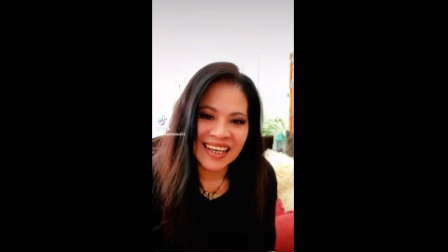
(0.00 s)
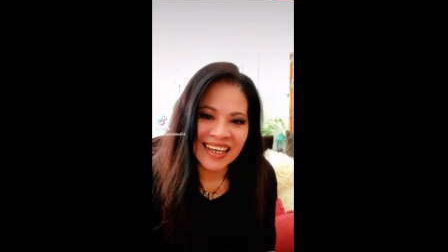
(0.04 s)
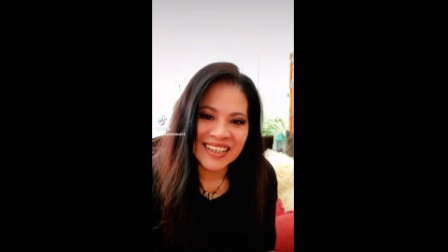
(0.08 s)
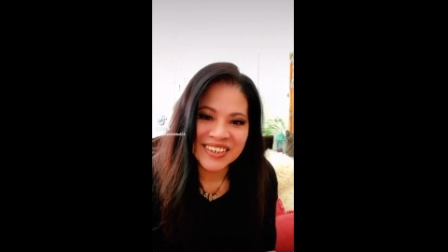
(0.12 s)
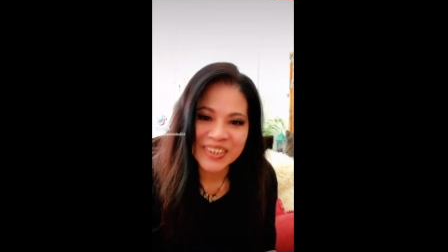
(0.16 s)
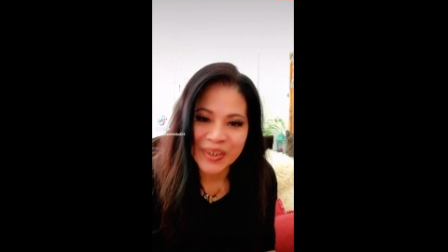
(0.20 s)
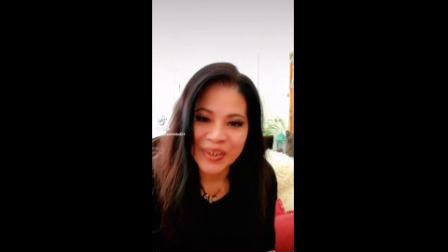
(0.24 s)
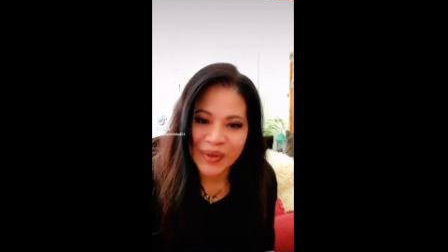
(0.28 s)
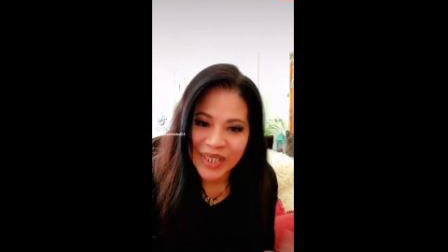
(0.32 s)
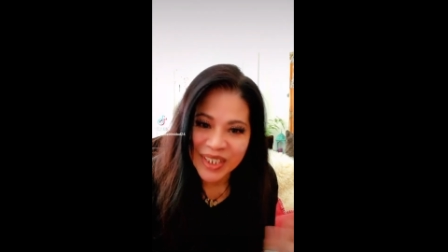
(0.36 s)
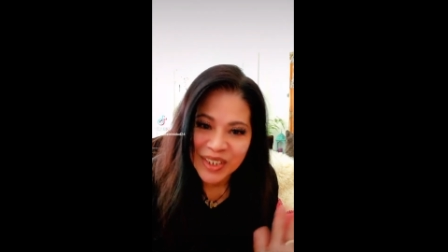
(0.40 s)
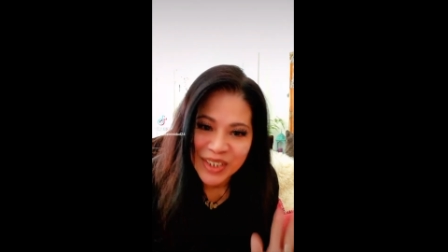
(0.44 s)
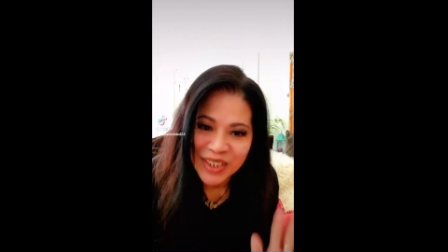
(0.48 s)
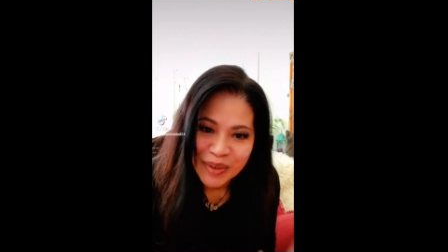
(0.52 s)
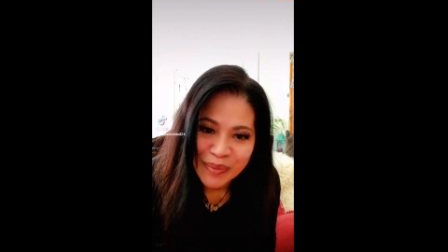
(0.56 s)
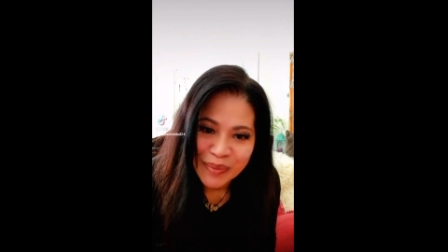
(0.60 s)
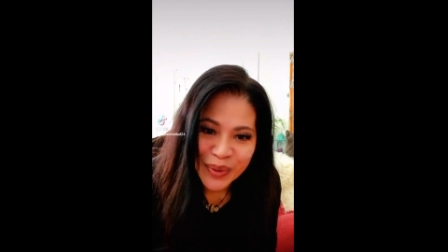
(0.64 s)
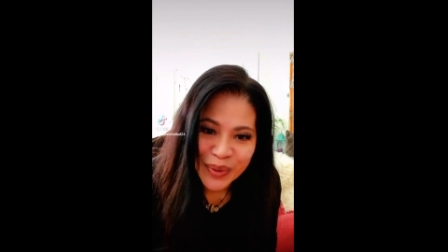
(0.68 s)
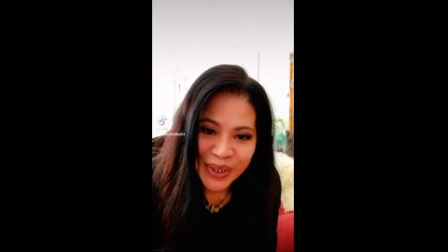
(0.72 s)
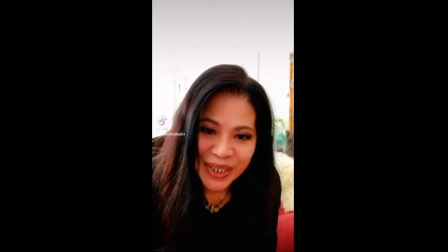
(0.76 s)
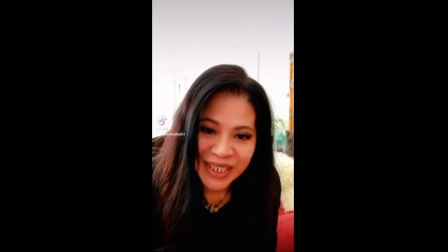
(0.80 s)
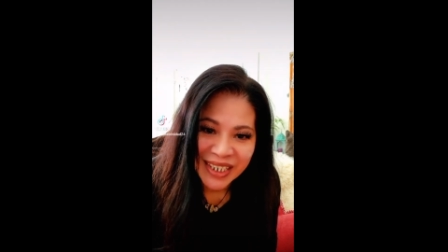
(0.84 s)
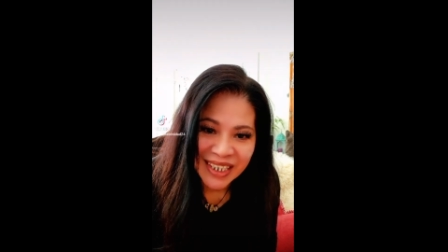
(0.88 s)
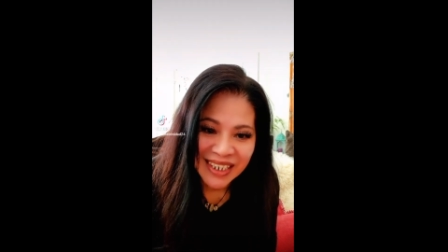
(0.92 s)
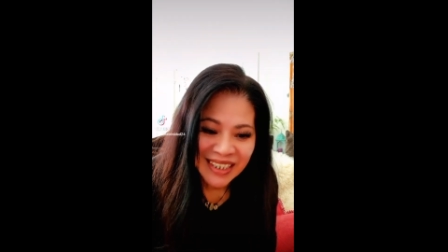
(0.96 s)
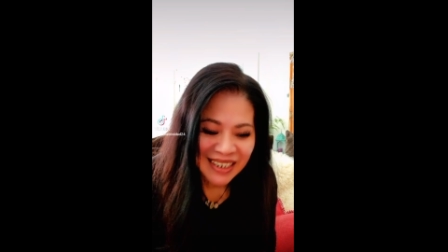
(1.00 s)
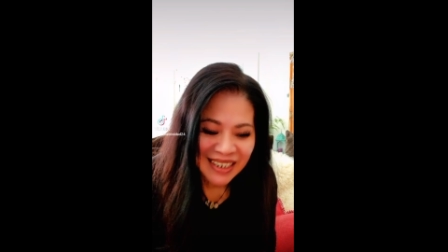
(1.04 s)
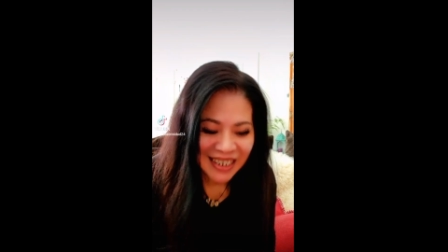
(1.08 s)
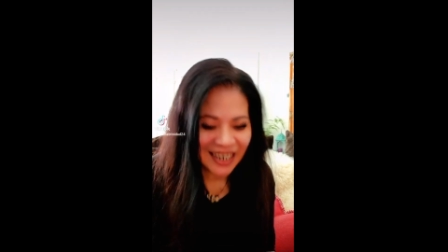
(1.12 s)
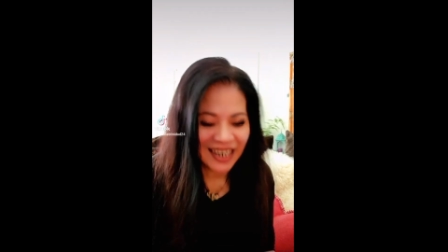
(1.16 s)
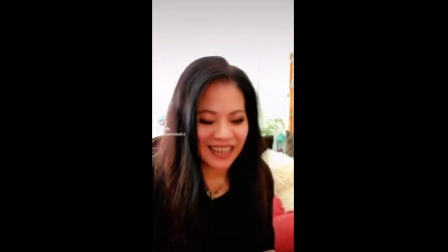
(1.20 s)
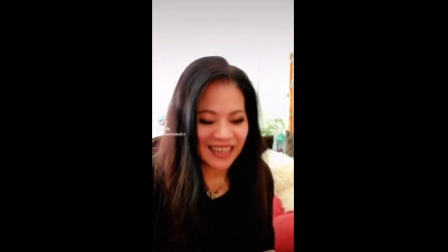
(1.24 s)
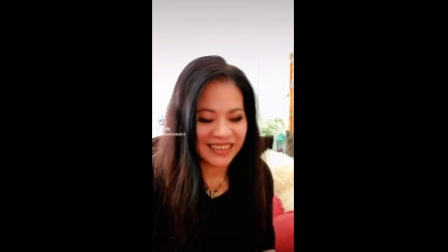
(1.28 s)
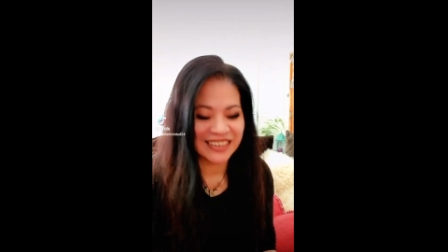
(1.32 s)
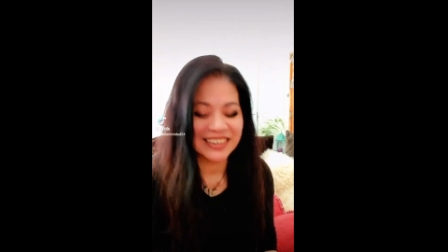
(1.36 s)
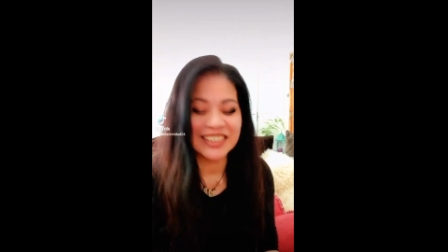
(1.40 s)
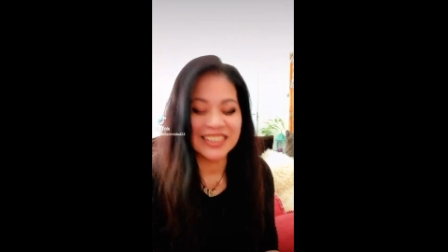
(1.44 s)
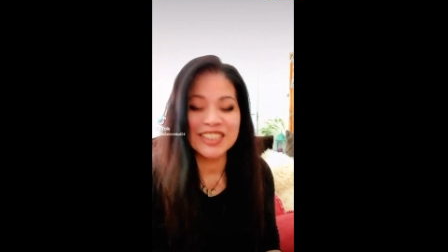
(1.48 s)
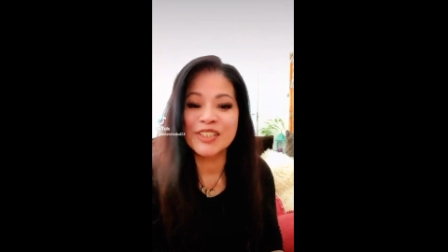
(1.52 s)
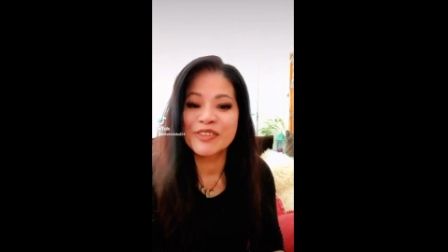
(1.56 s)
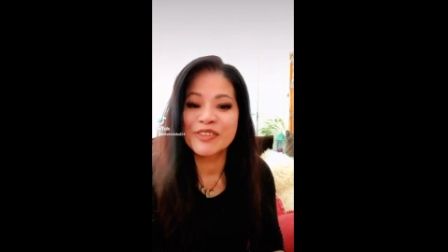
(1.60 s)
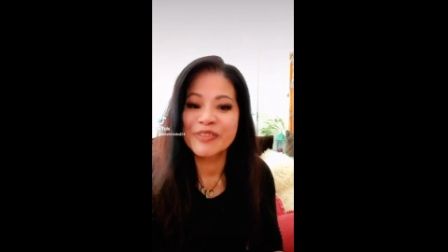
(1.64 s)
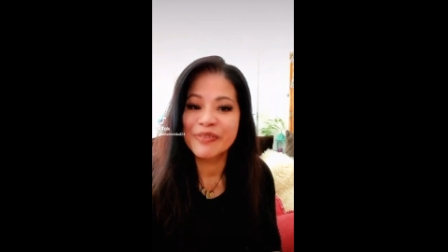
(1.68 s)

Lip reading: So in the morning, I just